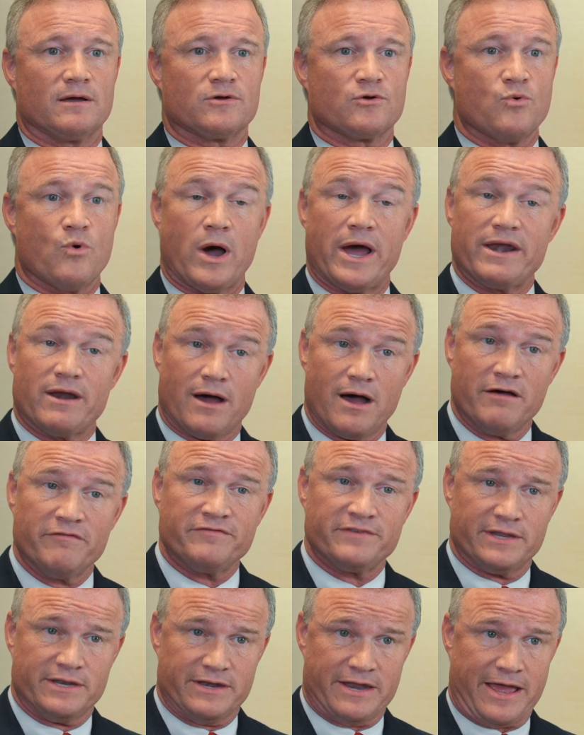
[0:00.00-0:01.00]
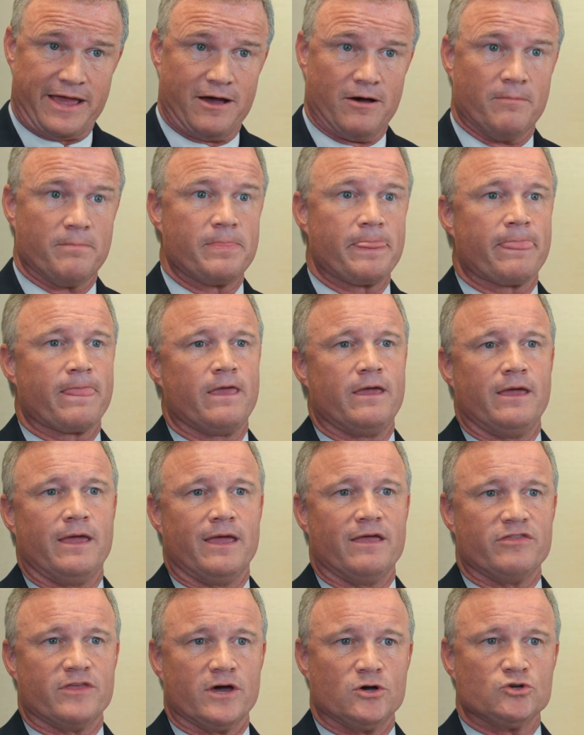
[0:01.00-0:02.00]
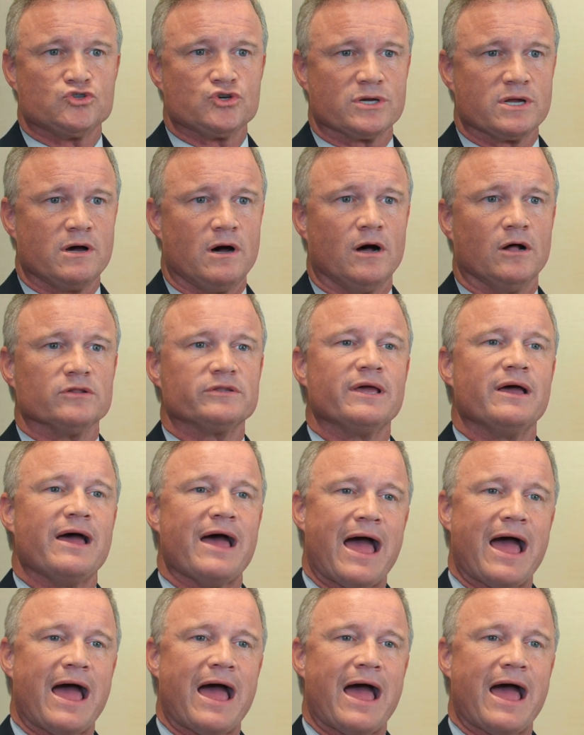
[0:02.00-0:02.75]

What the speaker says: quite often now. And those are called